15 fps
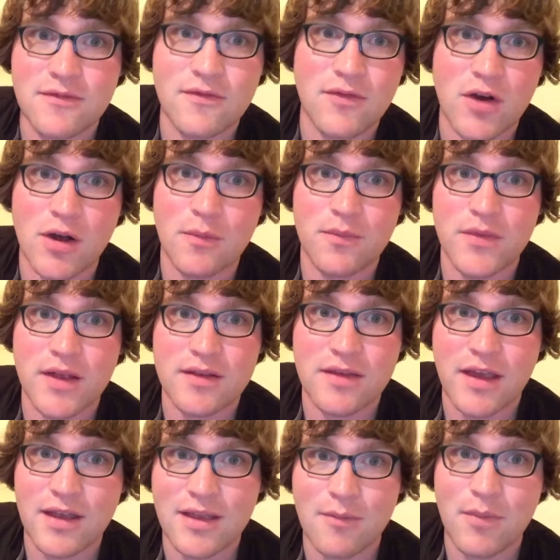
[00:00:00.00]
from. That's
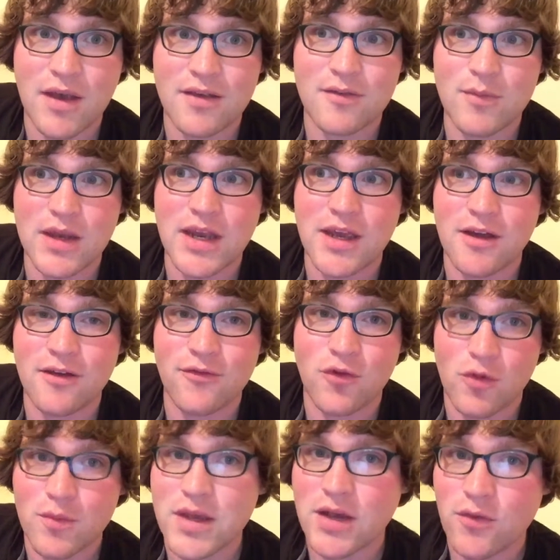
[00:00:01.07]
like the best media
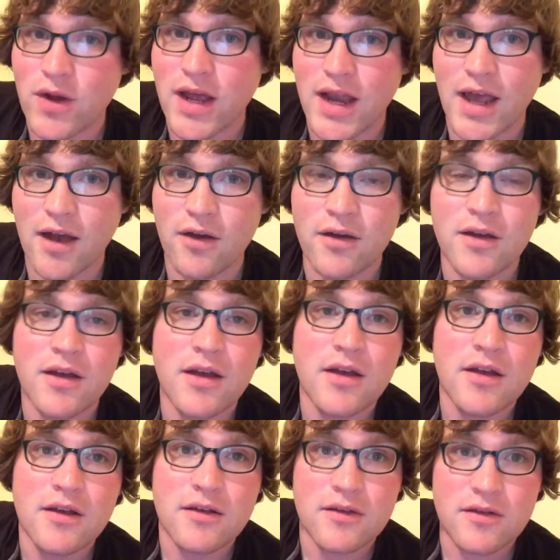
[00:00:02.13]
for me right now.
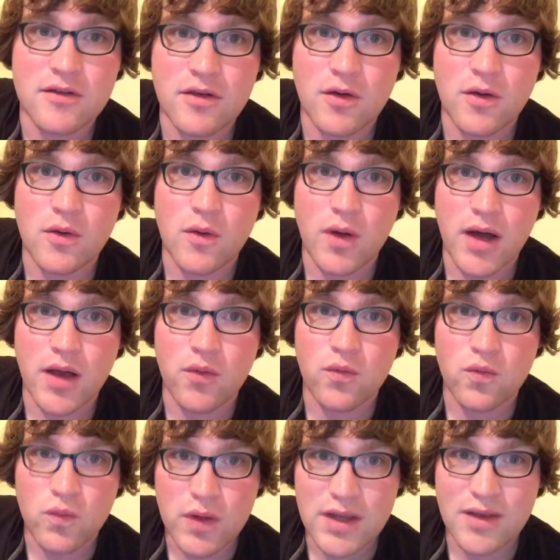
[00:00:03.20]
So I
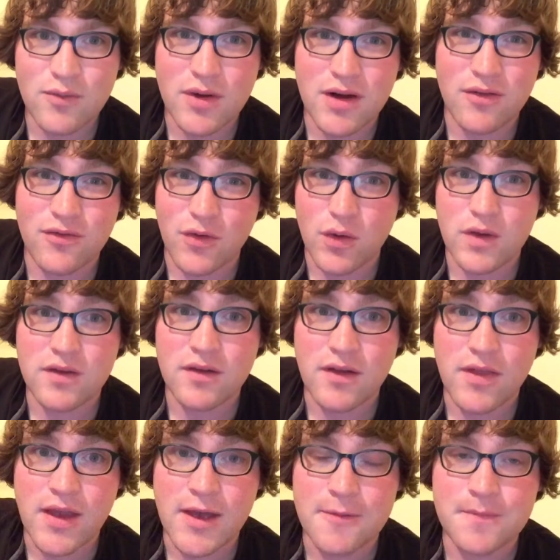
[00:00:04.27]
really want to focus
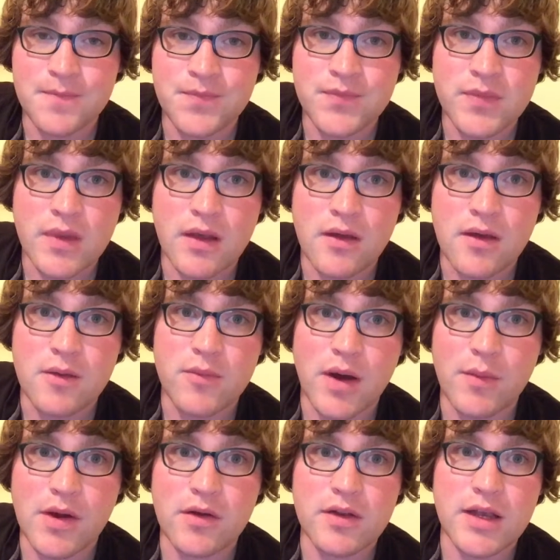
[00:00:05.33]
on that.
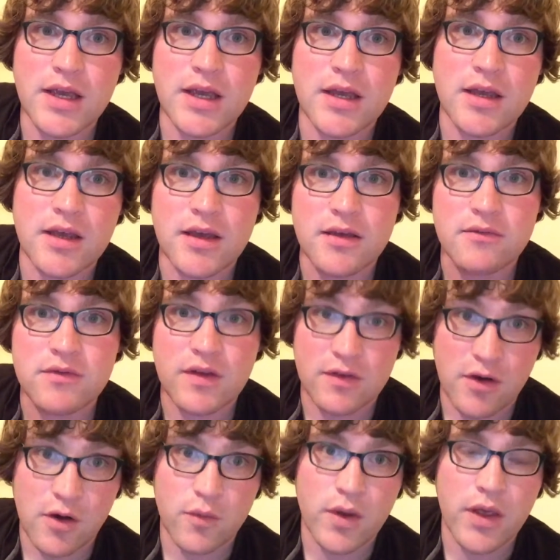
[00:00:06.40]
Primarily, to
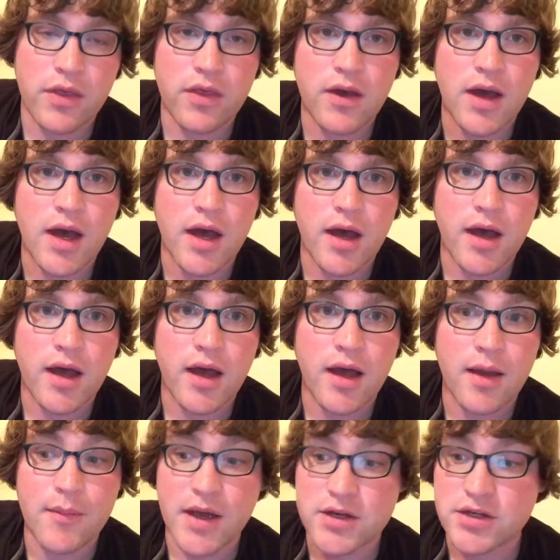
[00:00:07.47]
start with,
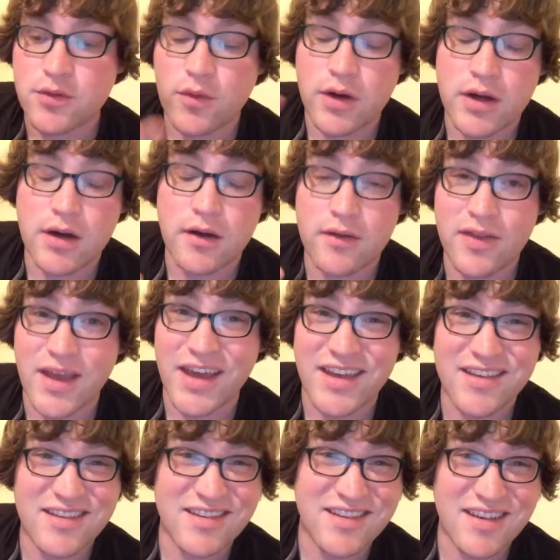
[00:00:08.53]
I'm actually working on like
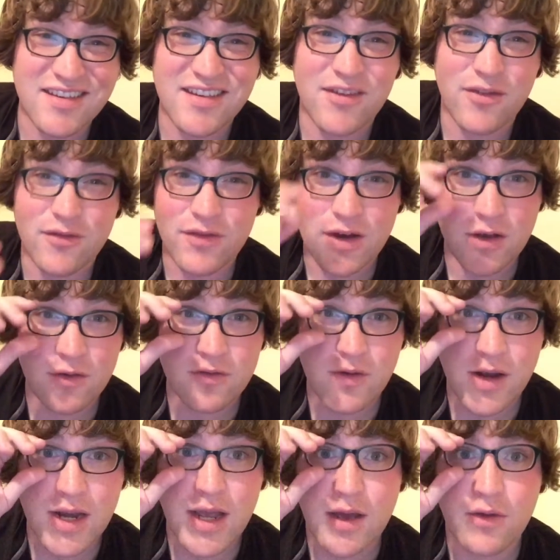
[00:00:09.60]
6 different videos
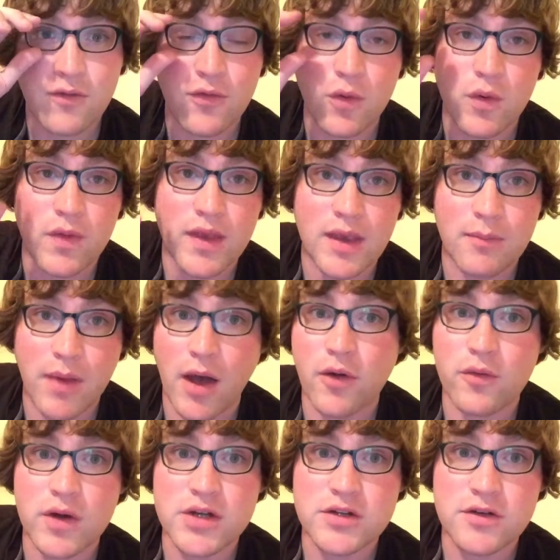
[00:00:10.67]
right now for the
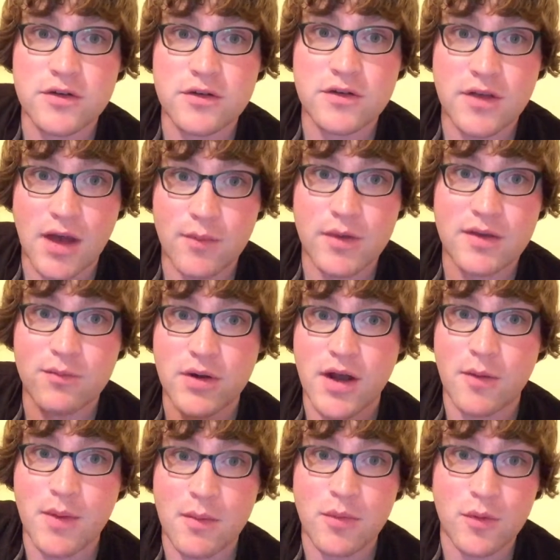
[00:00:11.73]
Power Rangers comics put
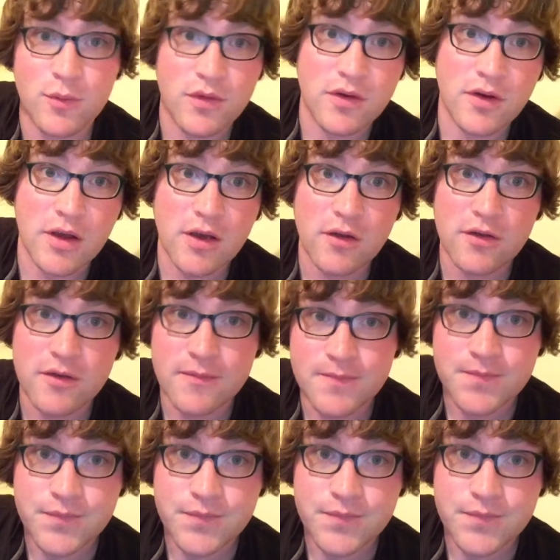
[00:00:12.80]
out by Boom Studios.